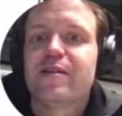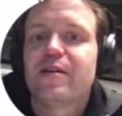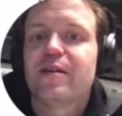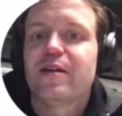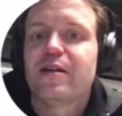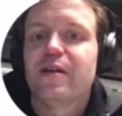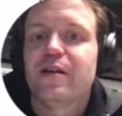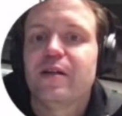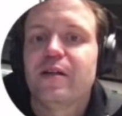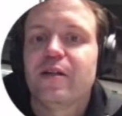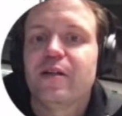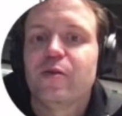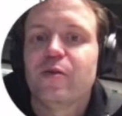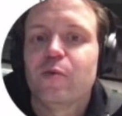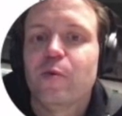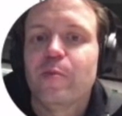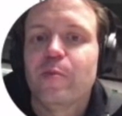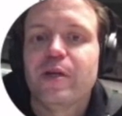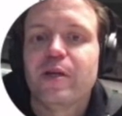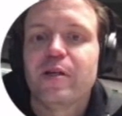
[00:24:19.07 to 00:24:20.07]
They
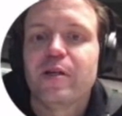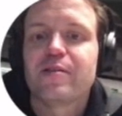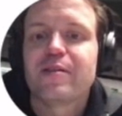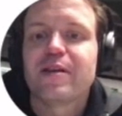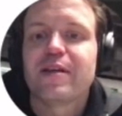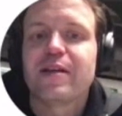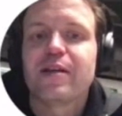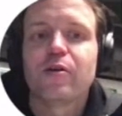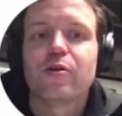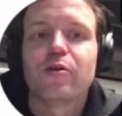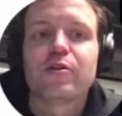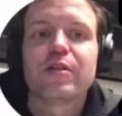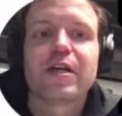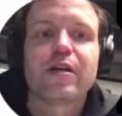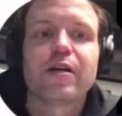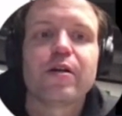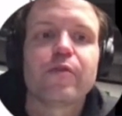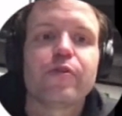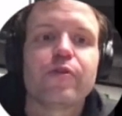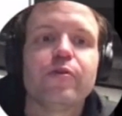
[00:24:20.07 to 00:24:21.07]
will be taking good
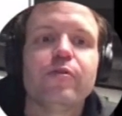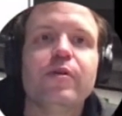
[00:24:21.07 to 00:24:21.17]
care of you.